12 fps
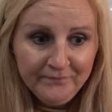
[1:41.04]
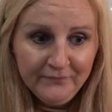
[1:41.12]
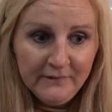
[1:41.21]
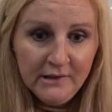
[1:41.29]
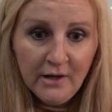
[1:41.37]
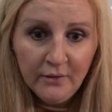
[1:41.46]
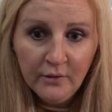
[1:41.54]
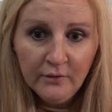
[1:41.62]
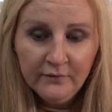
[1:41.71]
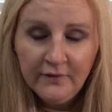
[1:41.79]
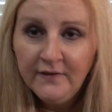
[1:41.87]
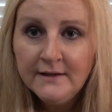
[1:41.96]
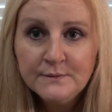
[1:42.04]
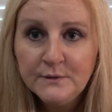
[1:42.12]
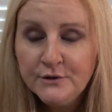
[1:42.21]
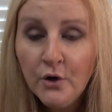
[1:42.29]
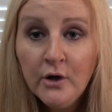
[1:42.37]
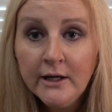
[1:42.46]
the things we're
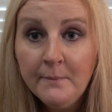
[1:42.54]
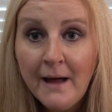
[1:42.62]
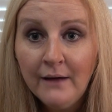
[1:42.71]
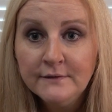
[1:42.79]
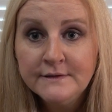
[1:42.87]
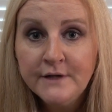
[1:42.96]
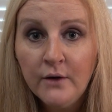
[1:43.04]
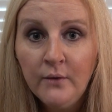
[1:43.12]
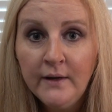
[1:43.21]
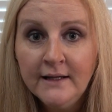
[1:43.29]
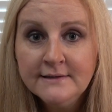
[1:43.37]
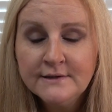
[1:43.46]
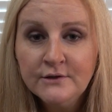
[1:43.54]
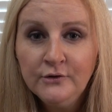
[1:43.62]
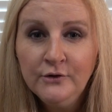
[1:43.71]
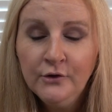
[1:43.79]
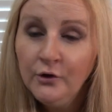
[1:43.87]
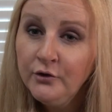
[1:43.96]
talking about. So it's
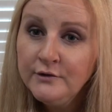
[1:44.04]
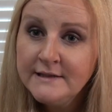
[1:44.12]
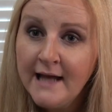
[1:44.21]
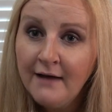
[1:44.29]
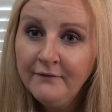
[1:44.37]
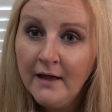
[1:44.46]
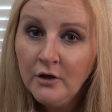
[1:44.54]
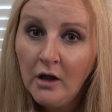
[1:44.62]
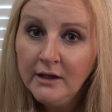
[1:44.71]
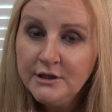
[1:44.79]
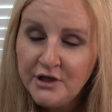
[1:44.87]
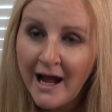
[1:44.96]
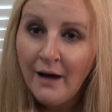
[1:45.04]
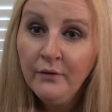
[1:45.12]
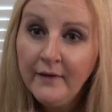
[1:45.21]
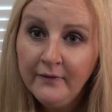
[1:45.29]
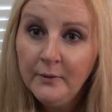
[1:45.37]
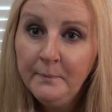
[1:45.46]
good to have that knowledge out
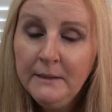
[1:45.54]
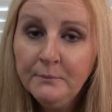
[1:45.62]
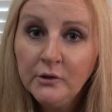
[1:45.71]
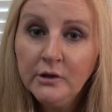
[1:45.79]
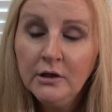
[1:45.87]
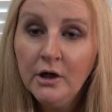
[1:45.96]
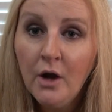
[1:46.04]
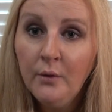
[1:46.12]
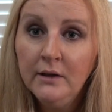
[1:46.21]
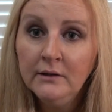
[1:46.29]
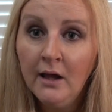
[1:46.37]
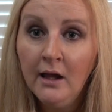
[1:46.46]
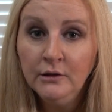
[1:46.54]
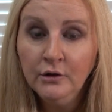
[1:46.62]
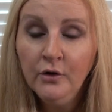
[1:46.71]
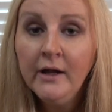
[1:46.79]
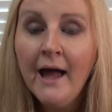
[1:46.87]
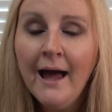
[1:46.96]
there that people can go and
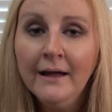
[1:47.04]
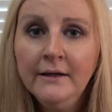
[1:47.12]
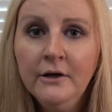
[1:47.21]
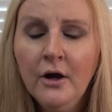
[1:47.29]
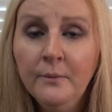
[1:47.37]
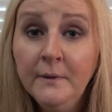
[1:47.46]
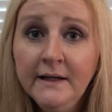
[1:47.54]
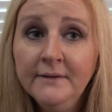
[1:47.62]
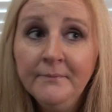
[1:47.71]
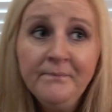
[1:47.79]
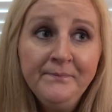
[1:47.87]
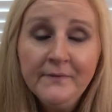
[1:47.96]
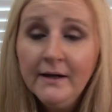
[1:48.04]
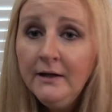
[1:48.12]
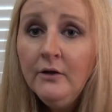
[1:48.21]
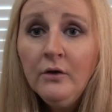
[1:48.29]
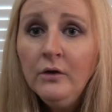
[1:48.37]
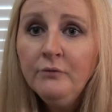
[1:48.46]
look at, but it
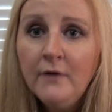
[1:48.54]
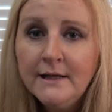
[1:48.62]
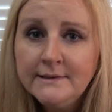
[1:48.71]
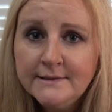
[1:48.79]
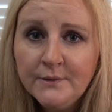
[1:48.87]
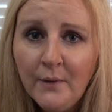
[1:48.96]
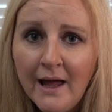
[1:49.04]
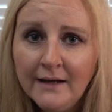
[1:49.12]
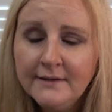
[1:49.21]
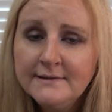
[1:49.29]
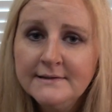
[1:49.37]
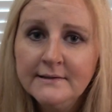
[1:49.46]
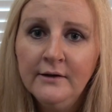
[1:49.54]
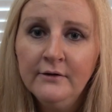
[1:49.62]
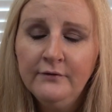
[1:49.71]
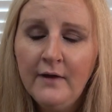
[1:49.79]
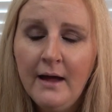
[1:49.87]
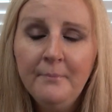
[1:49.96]
all raises awareness
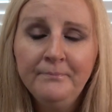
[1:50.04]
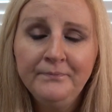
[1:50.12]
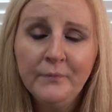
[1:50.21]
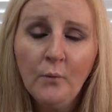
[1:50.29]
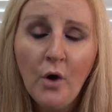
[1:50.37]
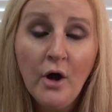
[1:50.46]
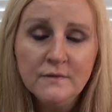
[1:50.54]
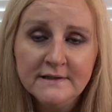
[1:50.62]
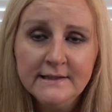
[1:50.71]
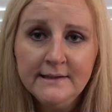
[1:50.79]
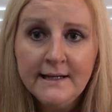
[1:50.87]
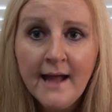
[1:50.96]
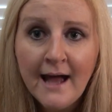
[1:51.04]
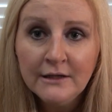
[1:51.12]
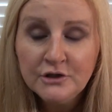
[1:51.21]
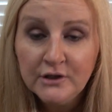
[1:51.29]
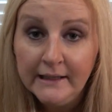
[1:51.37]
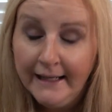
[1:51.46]
of what OCD
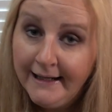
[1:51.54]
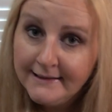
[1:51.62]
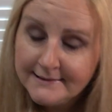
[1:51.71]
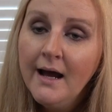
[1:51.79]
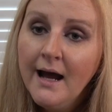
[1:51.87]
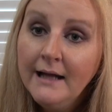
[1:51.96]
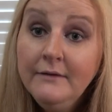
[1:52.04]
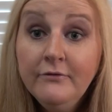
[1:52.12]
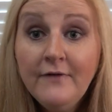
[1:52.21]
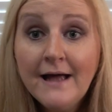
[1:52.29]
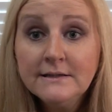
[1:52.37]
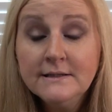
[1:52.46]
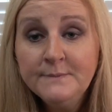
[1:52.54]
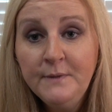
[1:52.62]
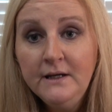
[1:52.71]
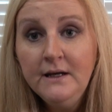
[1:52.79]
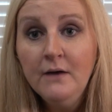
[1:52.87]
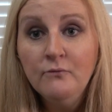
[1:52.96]
actually is. And in fact, it's
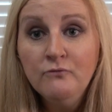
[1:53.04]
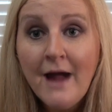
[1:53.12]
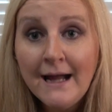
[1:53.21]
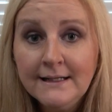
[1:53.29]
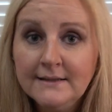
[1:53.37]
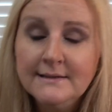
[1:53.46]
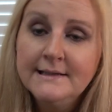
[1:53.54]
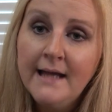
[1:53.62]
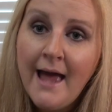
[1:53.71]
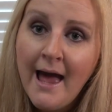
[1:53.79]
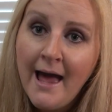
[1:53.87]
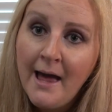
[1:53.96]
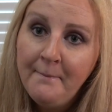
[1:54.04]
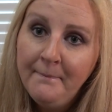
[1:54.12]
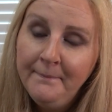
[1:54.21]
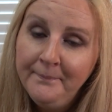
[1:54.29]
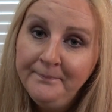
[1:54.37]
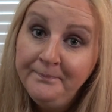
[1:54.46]
been ranked
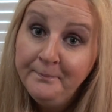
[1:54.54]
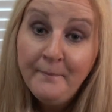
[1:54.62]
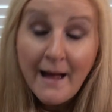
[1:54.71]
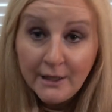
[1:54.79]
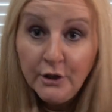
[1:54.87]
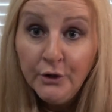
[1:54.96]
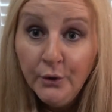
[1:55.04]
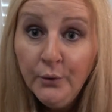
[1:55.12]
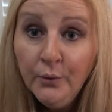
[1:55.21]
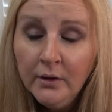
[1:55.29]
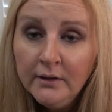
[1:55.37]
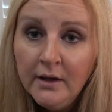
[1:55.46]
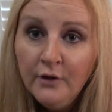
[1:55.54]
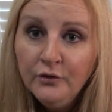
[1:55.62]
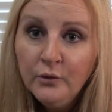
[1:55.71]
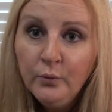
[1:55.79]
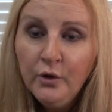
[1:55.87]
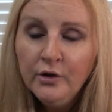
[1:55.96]
by WHO,
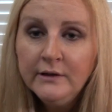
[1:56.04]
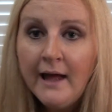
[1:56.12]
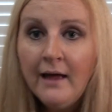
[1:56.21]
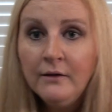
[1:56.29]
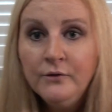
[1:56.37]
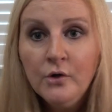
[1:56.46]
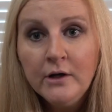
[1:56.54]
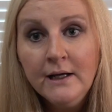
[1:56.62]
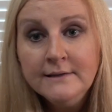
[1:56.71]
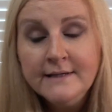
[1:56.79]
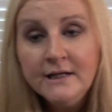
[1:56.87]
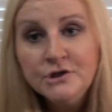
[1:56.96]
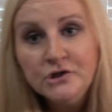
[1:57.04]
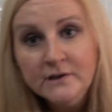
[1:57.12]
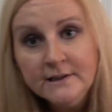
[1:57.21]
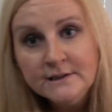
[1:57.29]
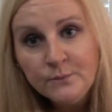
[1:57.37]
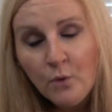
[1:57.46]
the World Health Organization,
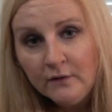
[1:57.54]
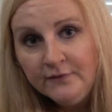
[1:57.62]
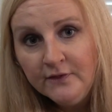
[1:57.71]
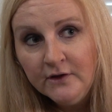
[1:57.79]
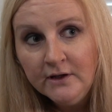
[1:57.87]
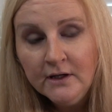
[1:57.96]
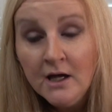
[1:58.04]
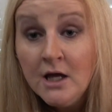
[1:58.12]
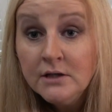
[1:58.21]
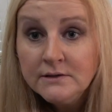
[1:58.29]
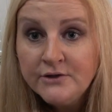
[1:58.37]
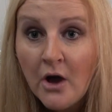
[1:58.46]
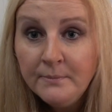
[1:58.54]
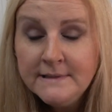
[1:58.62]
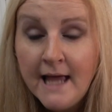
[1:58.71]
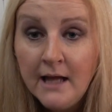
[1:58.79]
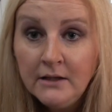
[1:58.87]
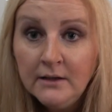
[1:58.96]
as one of the top
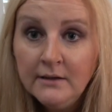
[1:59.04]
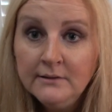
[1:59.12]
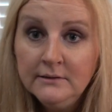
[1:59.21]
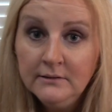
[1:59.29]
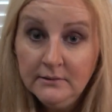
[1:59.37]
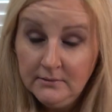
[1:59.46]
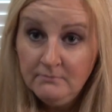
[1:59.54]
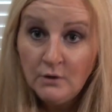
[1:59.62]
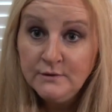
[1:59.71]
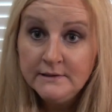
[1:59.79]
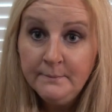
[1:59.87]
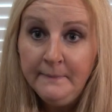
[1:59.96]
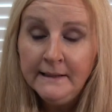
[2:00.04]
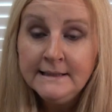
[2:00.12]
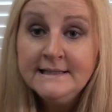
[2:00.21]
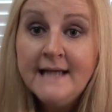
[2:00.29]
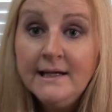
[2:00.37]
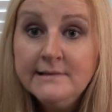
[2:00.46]
10 most
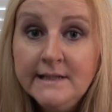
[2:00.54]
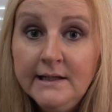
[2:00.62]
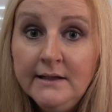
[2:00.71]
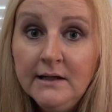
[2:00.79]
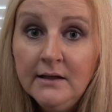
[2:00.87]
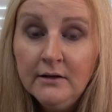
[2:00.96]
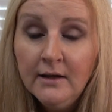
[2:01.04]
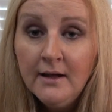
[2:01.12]
debilitating